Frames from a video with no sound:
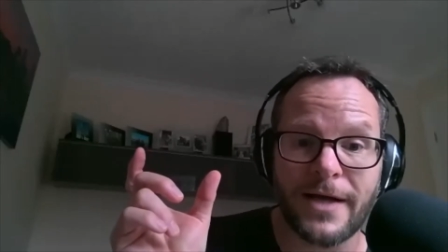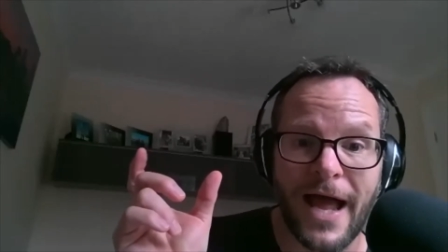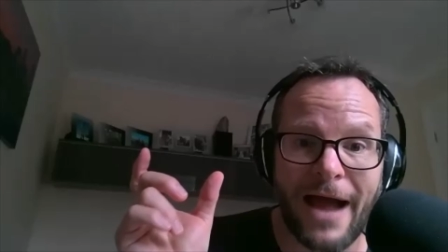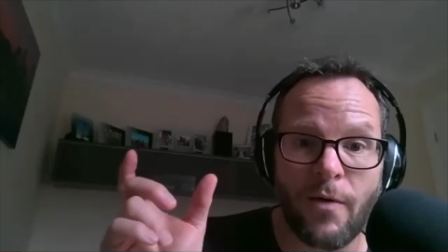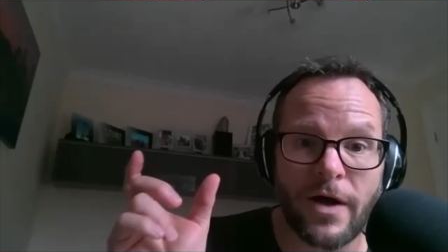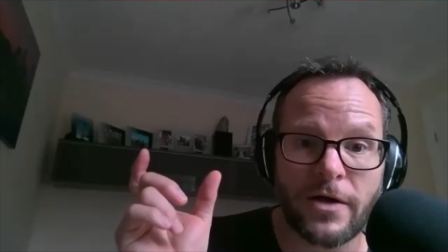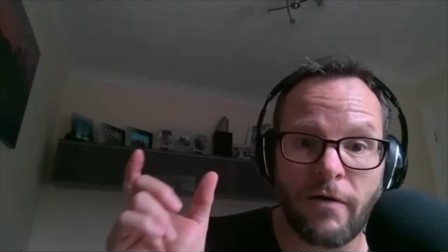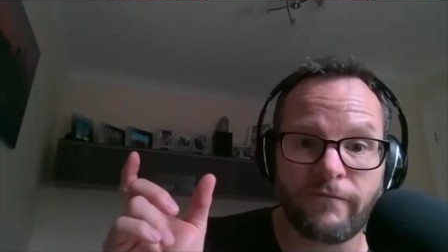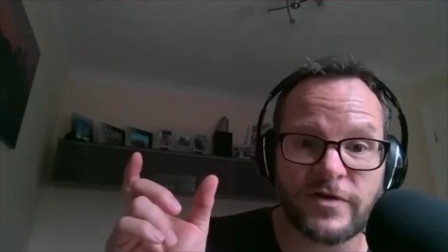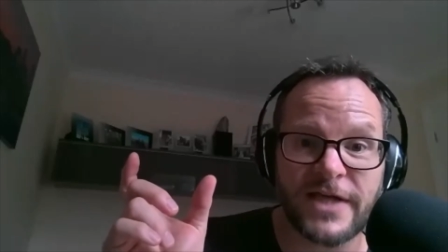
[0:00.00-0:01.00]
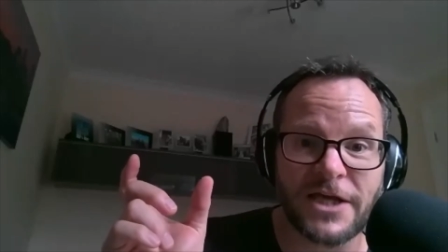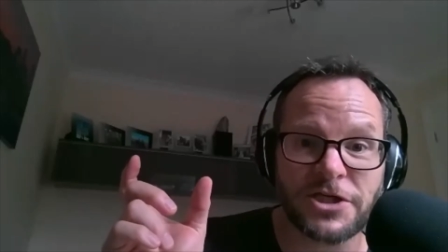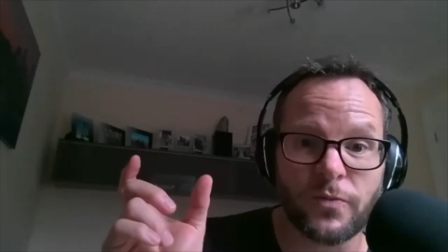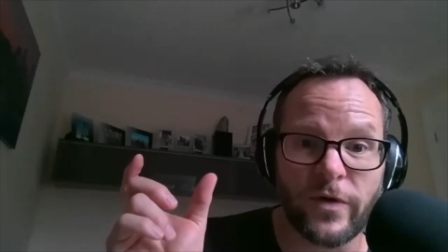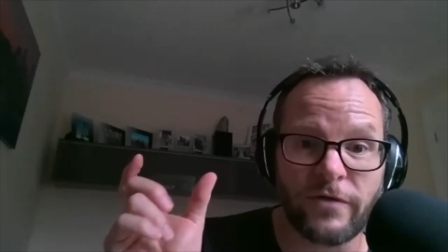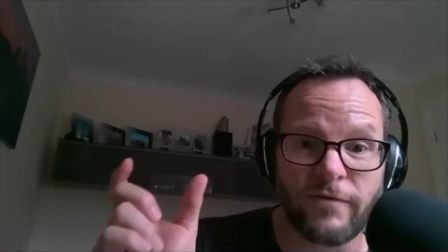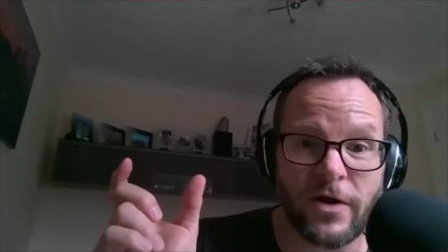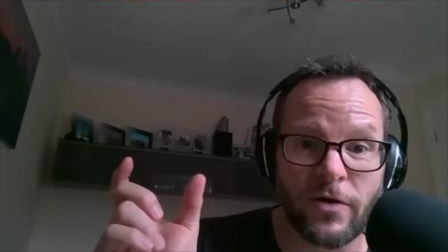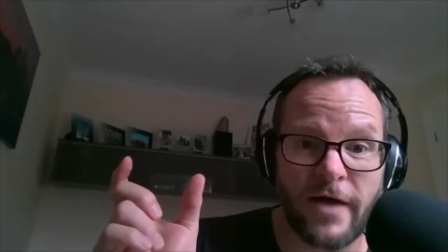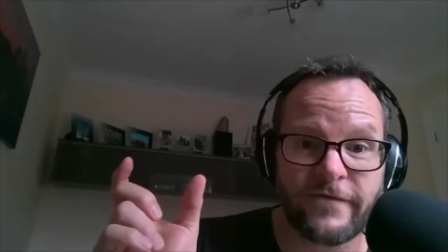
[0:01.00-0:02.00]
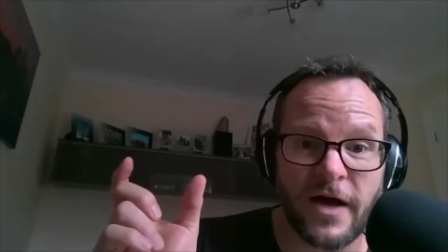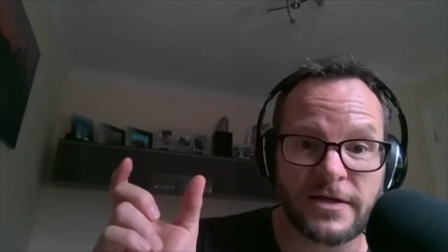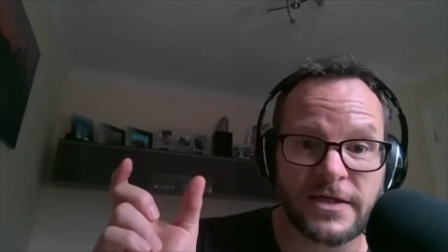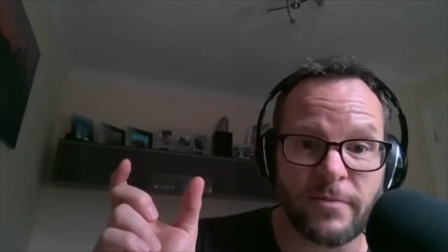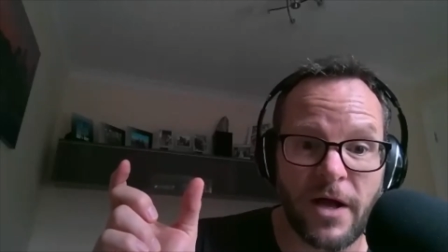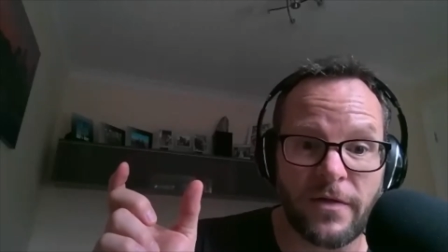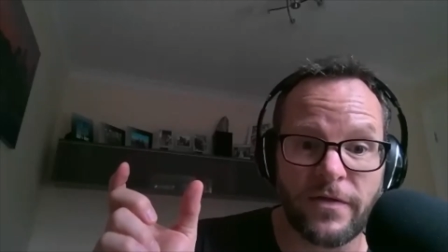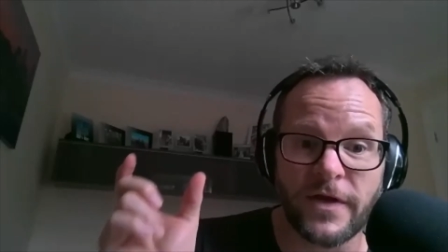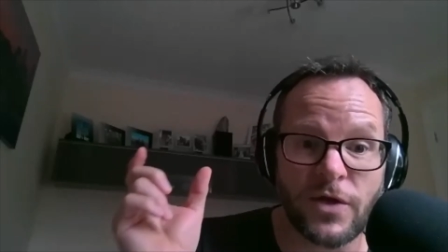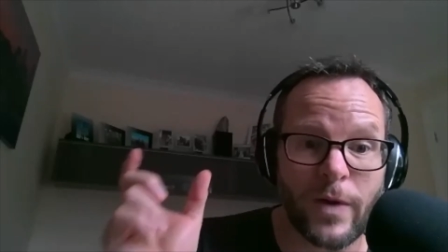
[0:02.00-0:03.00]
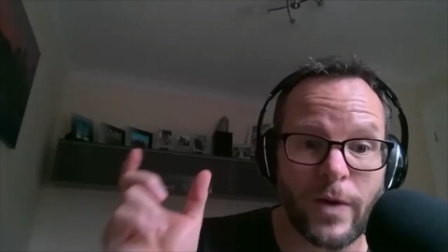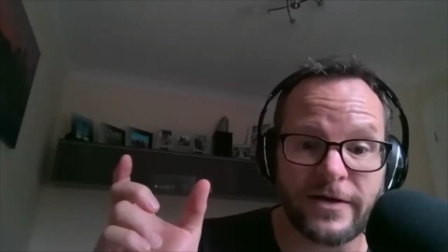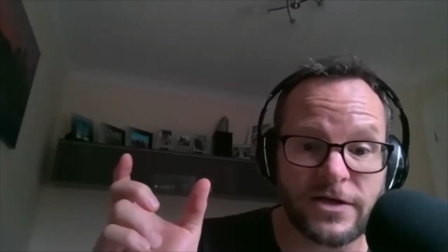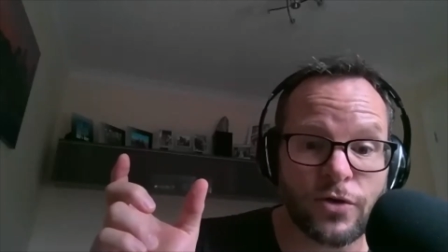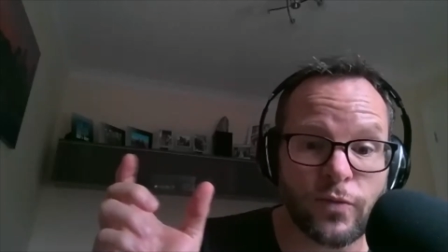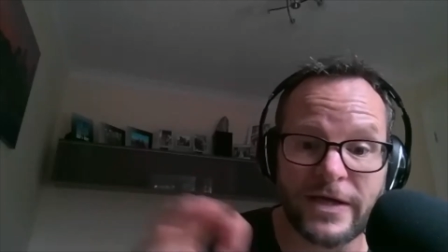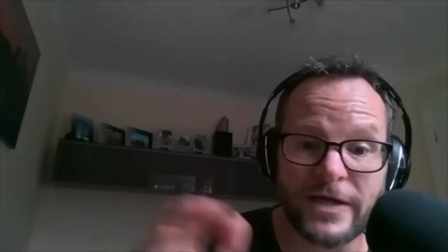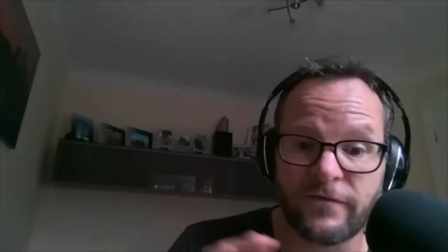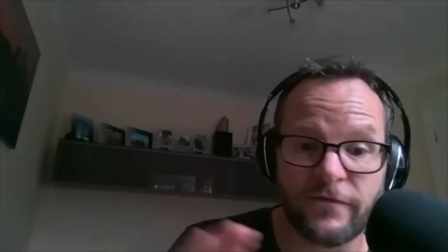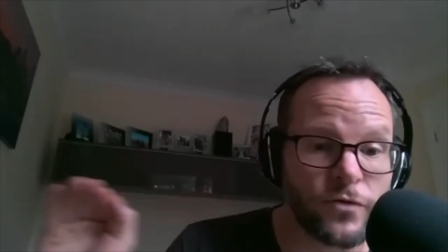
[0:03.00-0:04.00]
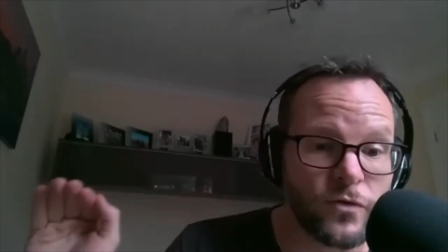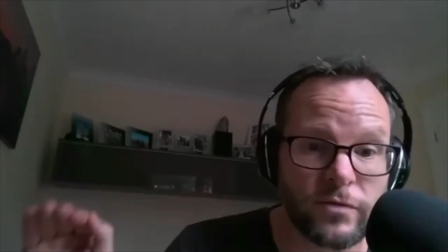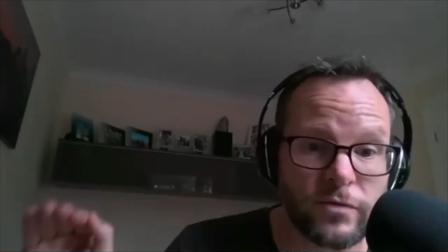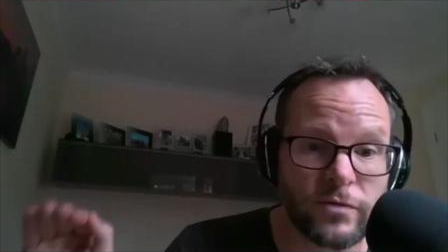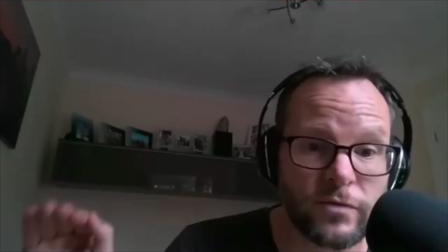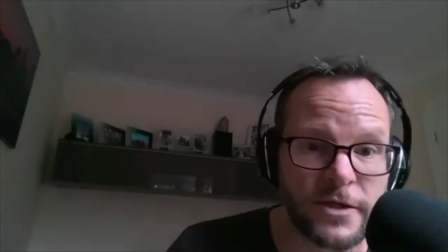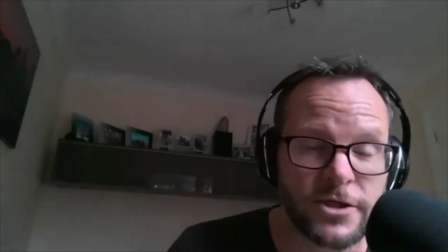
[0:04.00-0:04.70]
hour conversation with a real life customer than you will in 2 weeks of Google research.